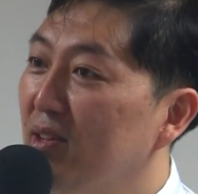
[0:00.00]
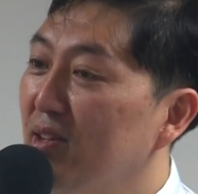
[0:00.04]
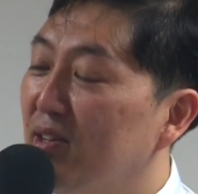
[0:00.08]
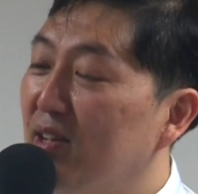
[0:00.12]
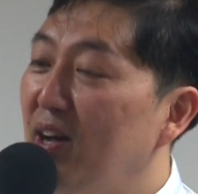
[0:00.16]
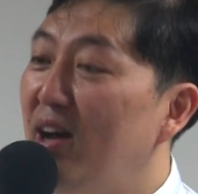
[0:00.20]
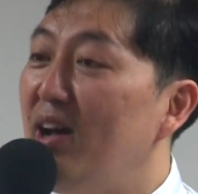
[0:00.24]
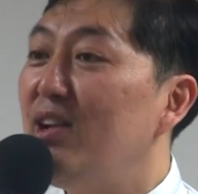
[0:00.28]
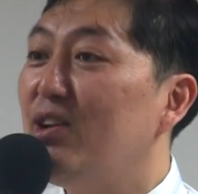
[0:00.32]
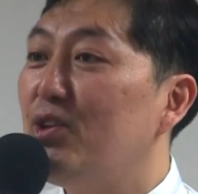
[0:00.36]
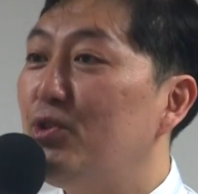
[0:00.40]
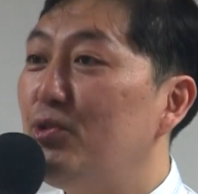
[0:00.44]

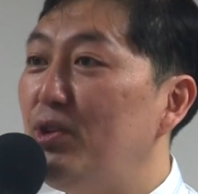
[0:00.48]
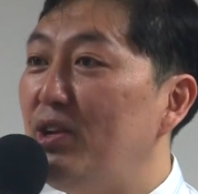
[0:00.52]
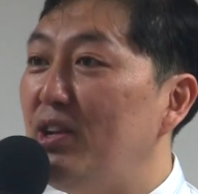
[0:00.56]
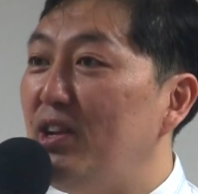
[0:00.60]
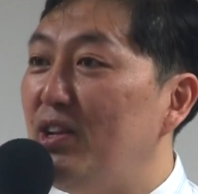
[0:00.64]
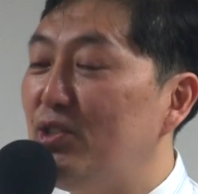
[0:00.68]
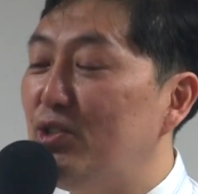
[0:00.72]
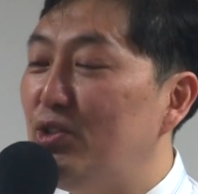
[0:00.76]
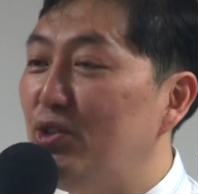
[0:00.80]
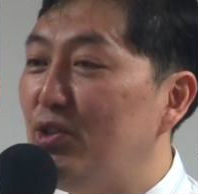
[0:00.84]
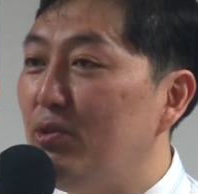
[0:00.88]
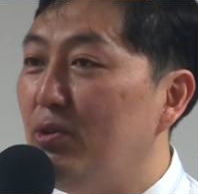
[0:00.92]
God
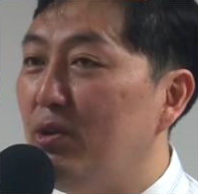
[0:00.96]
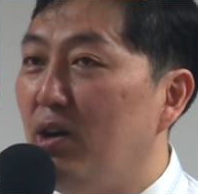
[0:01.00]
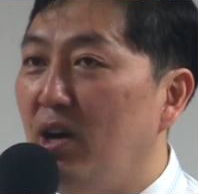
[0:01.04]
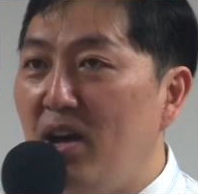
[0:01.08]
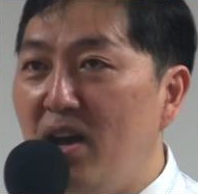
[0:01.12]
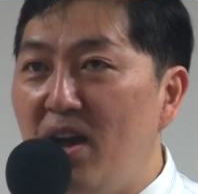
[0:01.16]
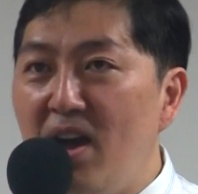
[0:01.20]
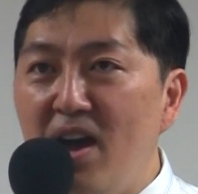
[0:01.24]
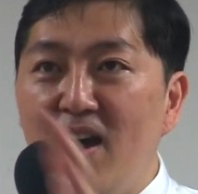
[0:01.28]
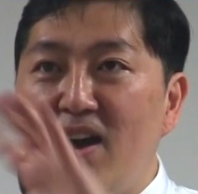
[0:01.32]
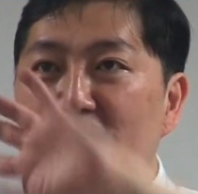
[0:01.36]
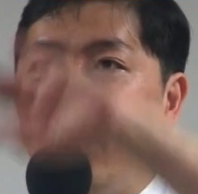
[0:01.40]
created you.
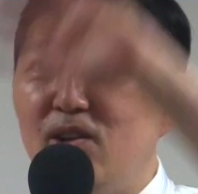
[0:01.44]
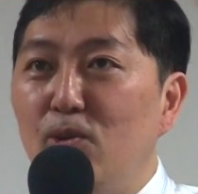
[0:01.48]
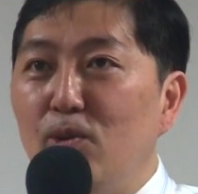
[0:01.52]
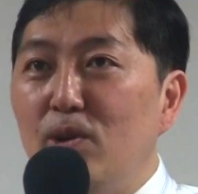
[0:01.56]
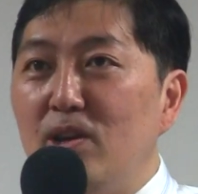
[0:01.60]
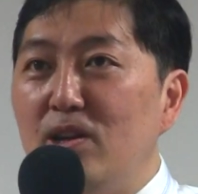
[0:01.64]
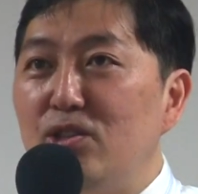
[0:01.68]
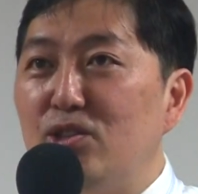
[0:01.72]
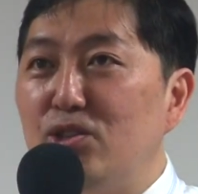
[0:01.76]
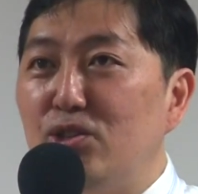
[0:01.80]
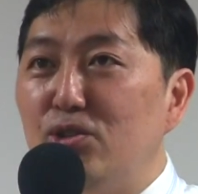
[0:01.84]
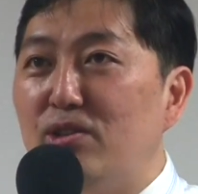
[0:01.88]
Ah, I don't
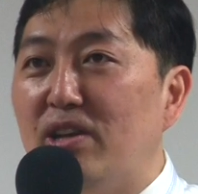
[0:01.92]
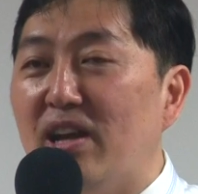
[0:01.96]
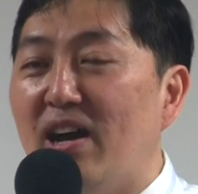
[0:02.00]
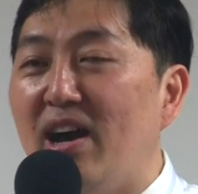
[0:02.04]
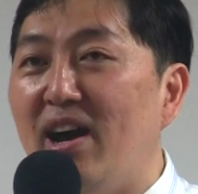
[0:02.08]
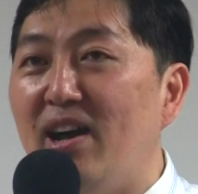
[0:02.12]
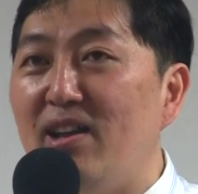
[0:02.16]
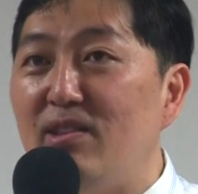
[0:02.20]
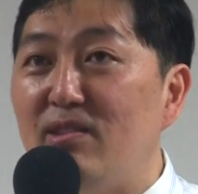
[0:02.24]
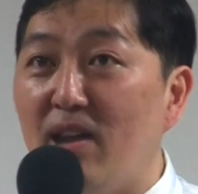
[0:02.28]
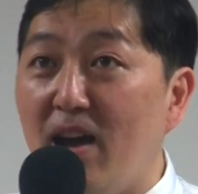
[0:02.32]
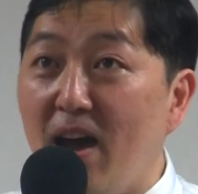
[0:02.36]
want you,
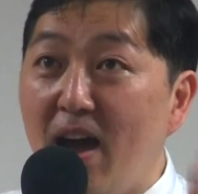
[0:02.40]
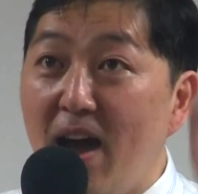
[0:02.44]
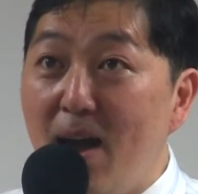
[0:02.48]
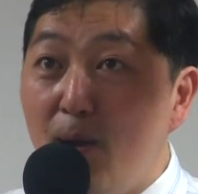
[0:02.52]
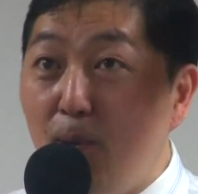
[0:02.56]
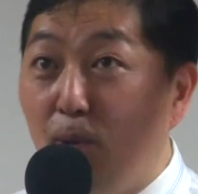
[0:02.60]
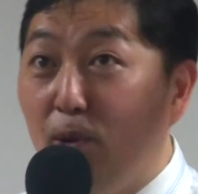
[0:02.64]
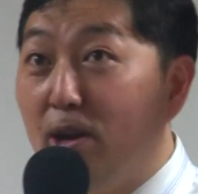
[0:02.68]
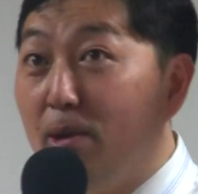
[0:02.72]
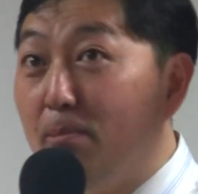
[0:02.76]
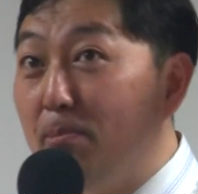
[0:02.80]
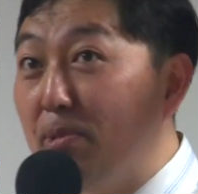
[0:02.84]
God.
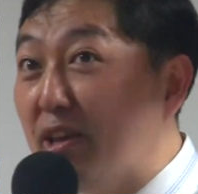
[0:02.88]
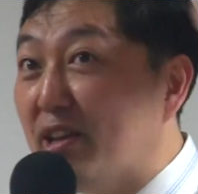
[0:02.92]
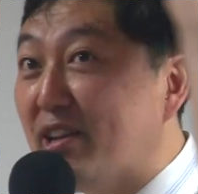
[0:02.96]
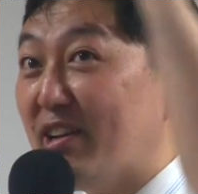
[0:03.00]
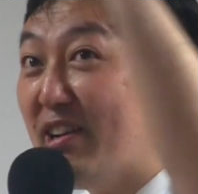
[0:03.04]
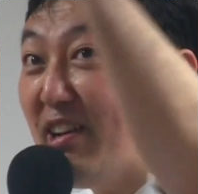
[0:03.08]
I want to be